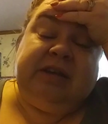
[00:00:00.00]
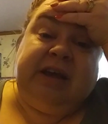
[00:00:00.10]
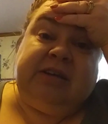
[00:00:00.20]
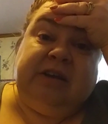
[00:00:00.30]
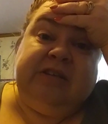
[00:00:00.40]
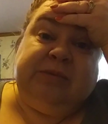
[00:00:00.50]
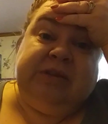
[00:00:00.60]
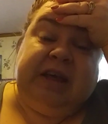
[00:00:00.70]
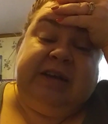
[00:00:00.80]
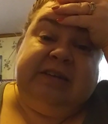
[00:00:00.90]
diagnosed
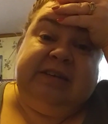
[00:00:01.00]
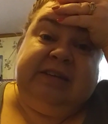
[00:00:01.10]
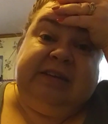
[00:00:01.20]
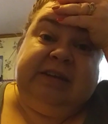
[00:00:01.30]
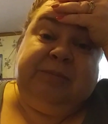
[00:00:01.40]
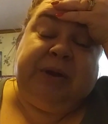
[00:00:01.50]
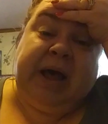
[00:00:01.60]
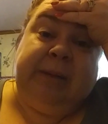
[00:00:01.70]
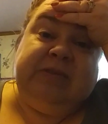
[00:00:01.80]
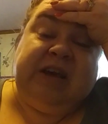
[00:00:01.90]
with ADD, but
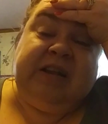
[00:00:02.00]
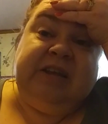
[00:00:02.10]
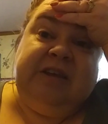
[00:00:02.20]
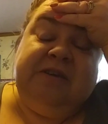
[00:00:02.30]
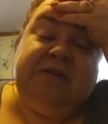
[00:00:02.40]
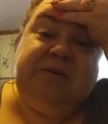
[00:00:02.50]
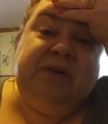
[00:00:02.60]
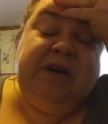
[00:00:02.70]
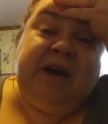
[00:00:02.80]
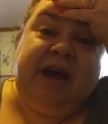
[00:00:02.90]
I'm telling
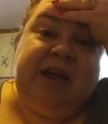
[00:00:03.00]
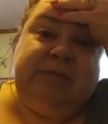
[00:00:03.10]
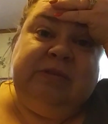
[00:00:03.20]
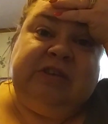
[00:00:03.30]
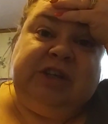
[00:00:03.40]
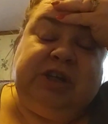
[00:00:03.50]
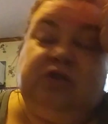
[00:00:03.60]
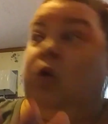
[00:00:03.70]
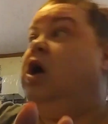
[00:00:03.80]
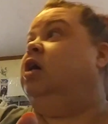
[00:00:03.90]
you, I am such a
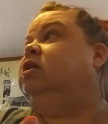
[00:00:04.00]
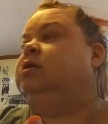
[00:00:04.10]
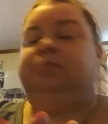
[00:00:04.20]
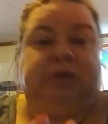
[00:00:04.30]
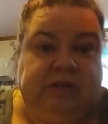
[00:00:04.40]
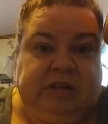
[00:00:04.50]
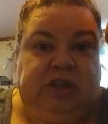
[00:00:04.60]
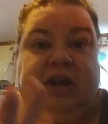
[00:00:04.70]
squirrel person.